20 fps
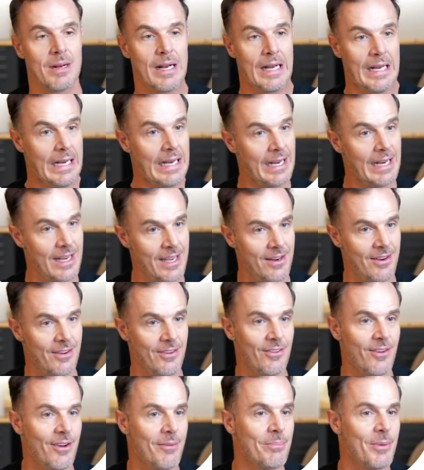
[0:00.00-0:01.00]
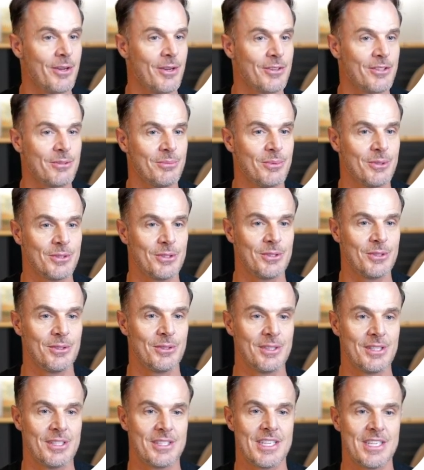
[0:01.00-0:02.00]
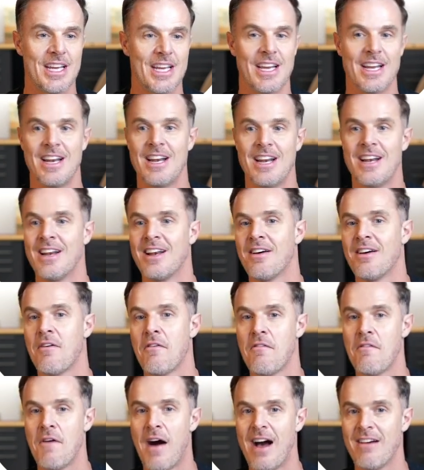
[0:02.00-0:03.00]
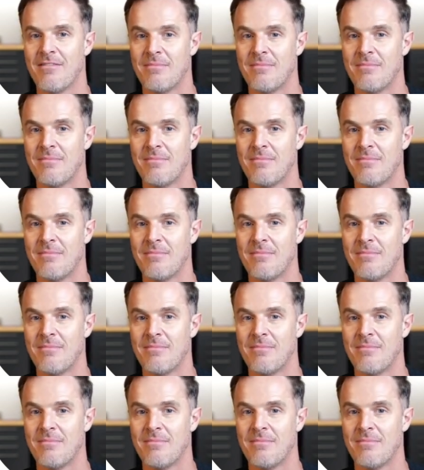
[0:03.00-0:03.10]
Clearly it is not possible to do this in ten minutes.